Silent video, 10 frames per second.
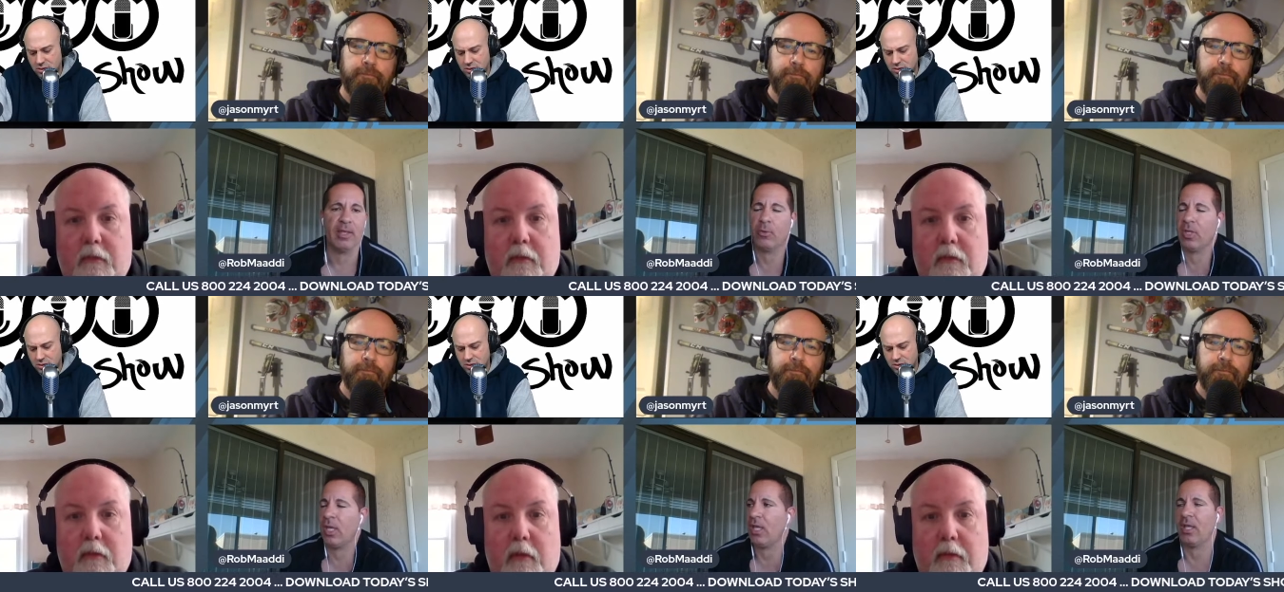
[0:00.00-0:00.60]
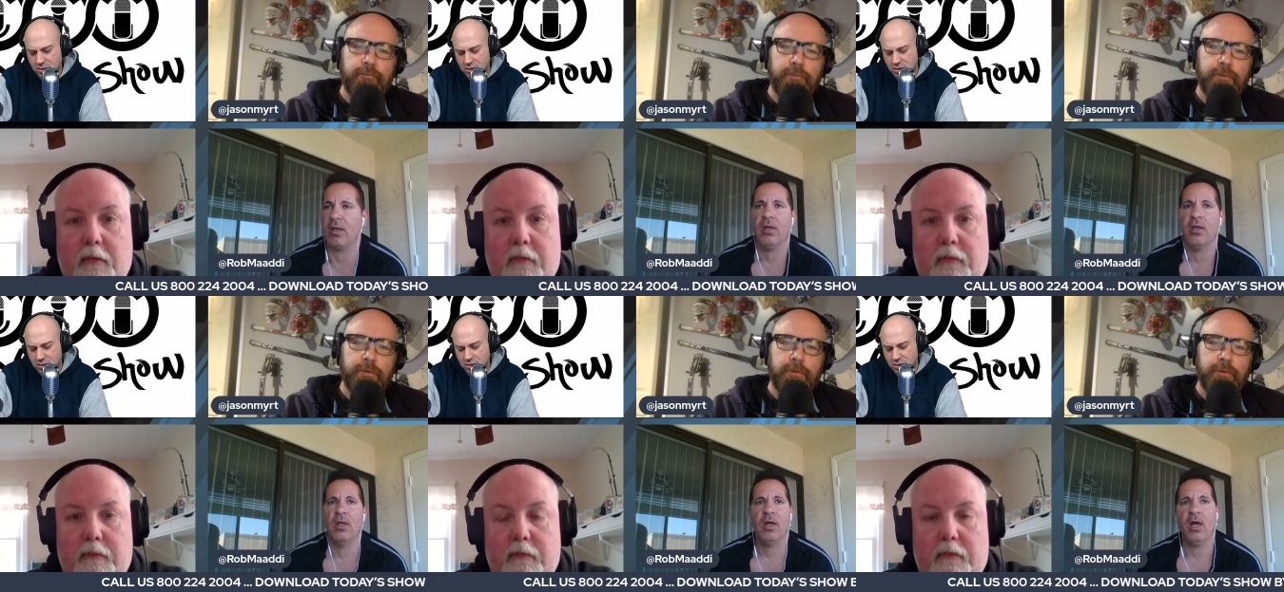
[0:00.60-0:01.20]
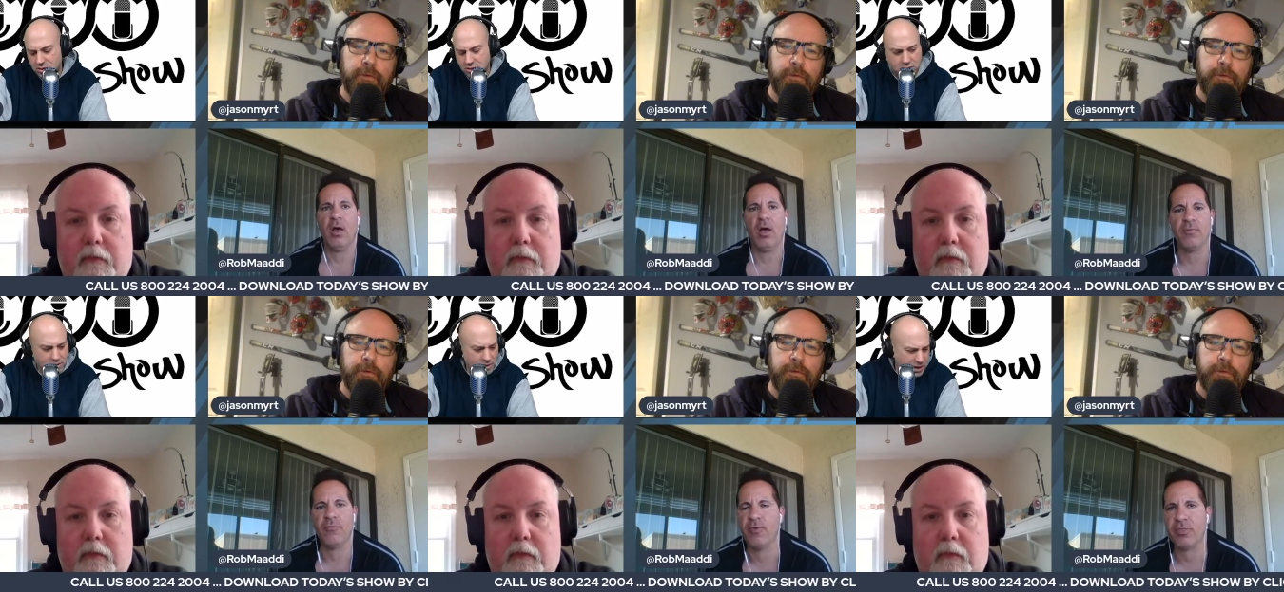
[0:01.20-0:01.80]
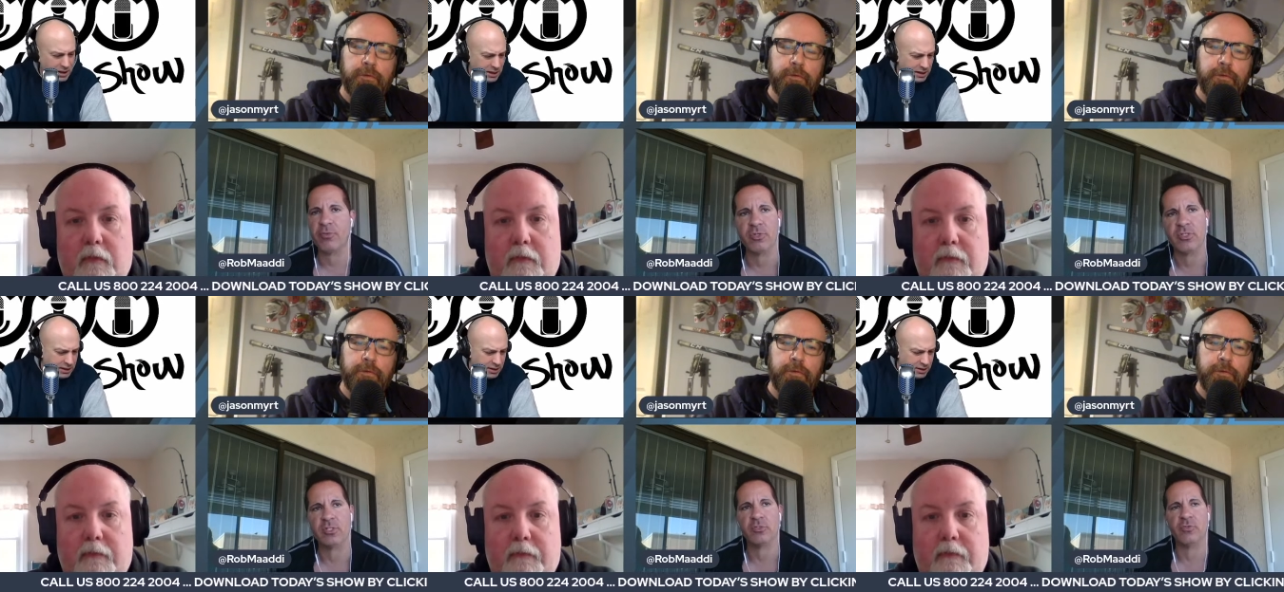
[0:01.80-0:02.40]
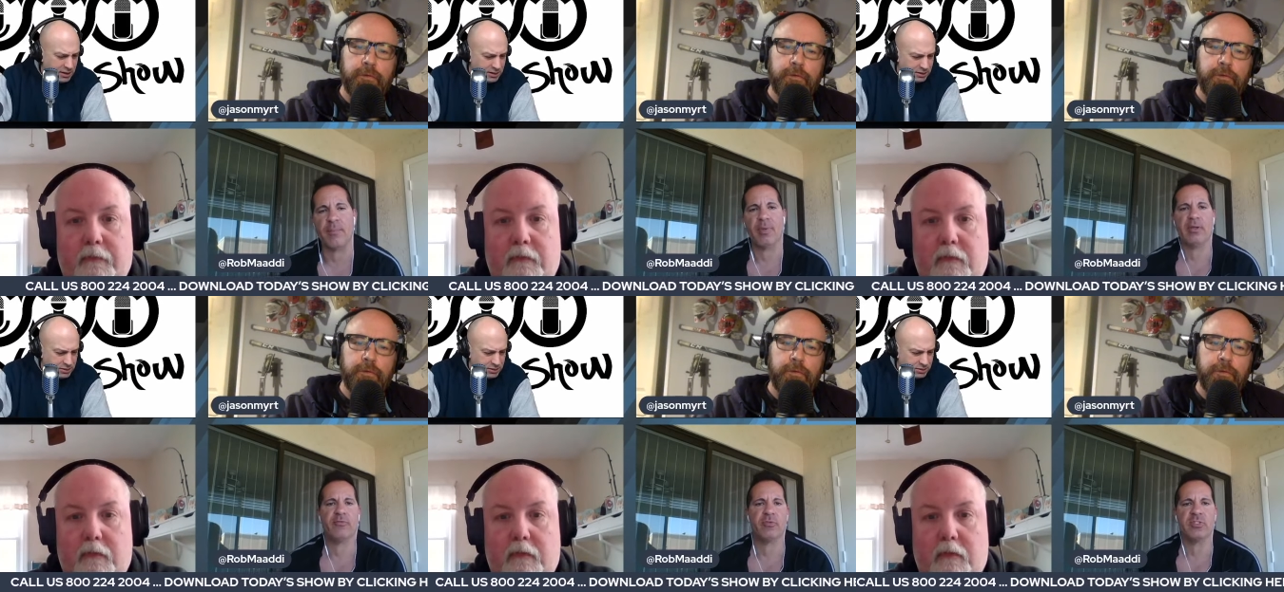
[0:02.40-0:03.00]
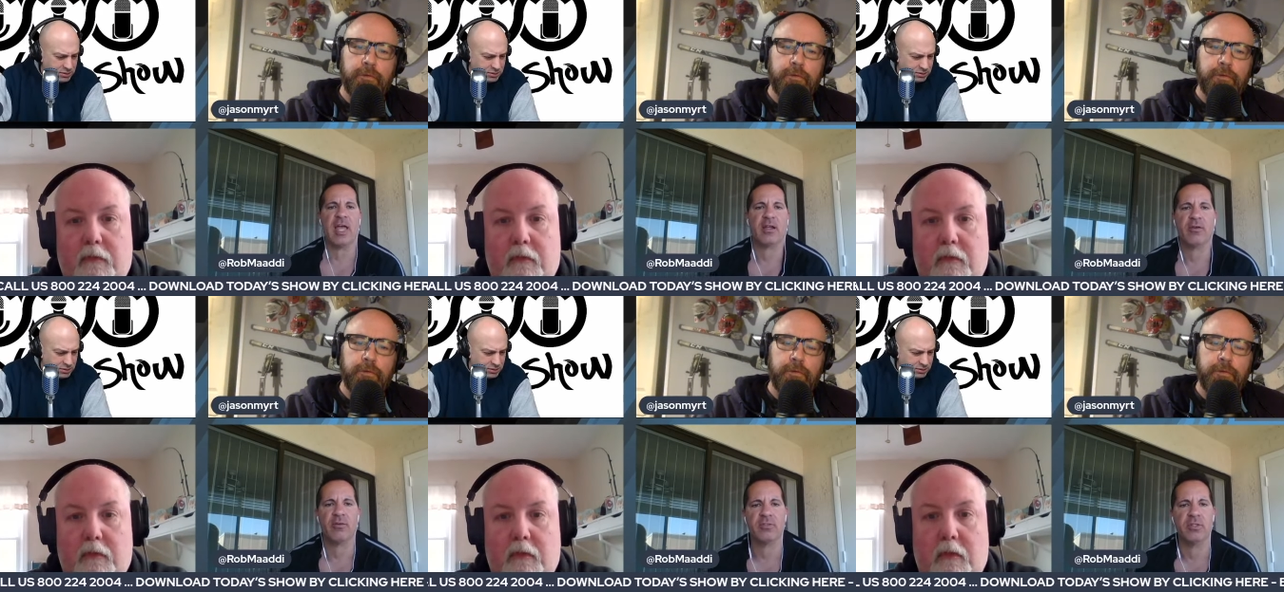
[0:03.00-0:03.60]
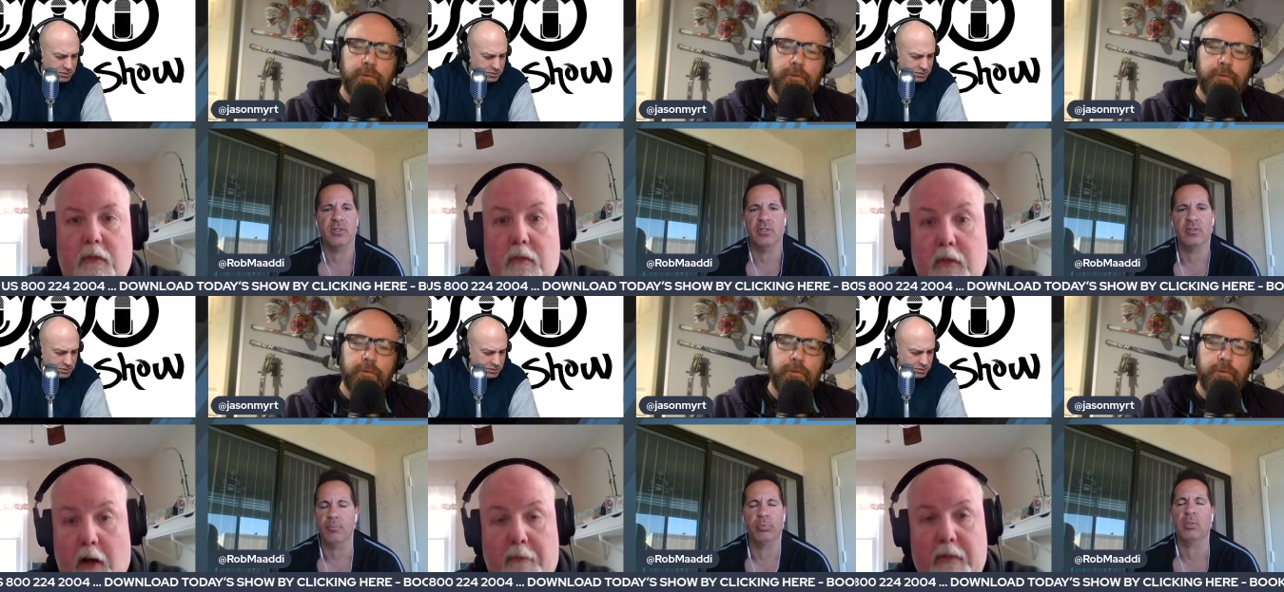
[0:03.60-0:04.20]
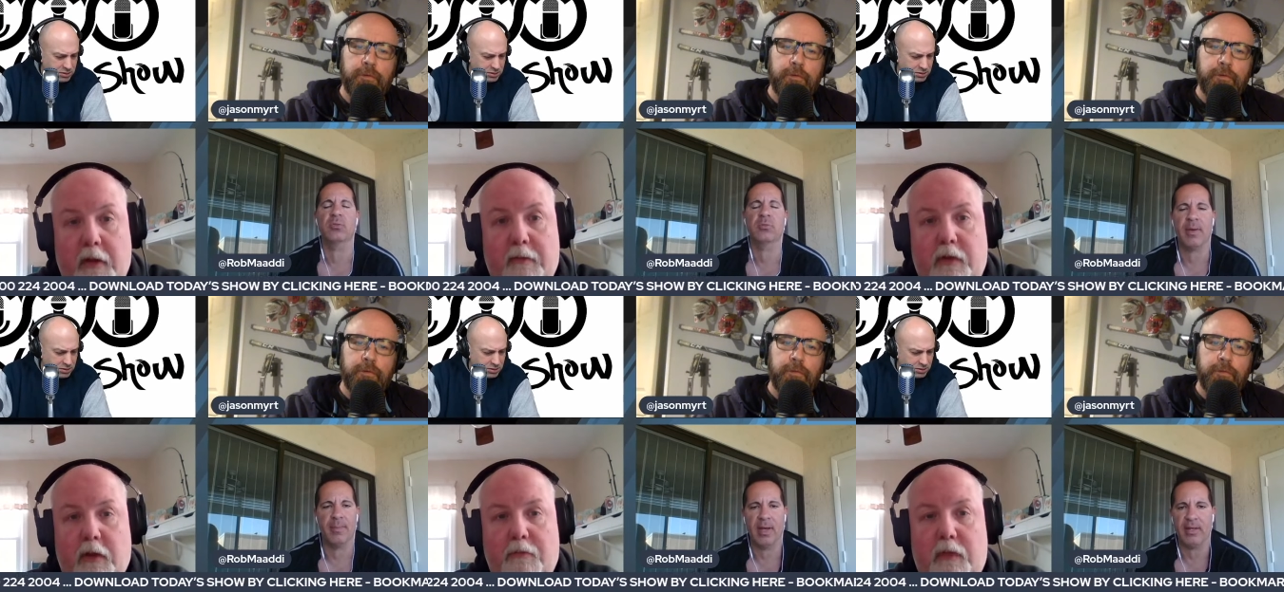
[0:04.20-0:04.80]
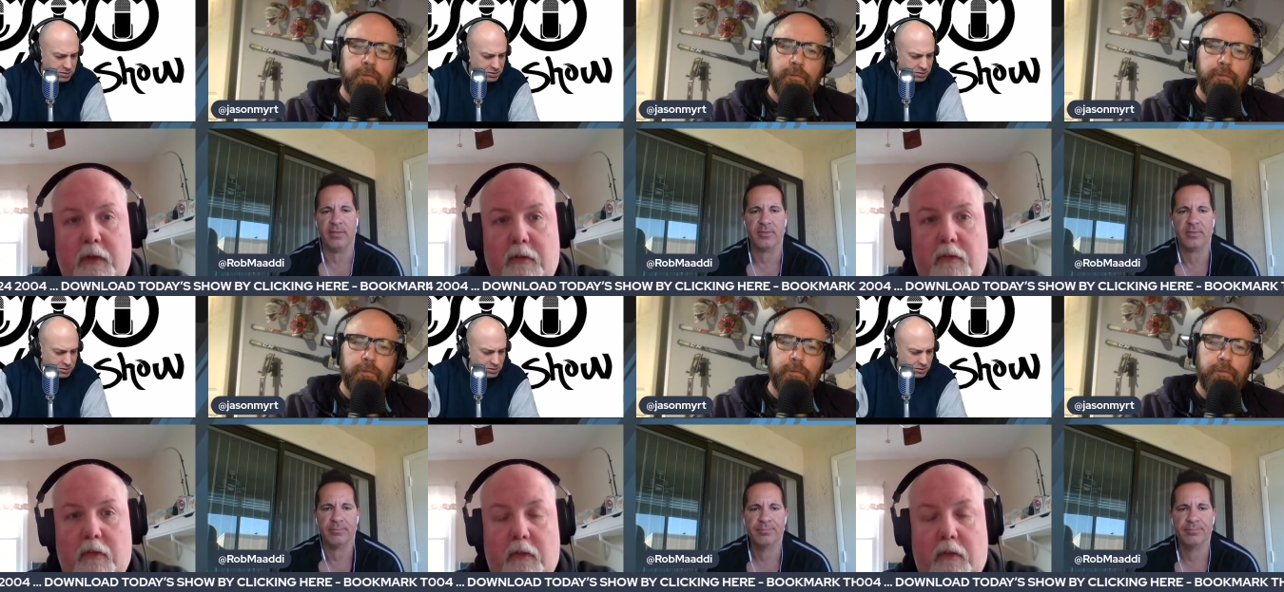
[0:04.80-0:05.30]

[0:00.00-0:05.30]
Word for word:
Speaker 1: That you can't get a, a, a fifth or a sixth round pick for Zach Ertz is no, my mind.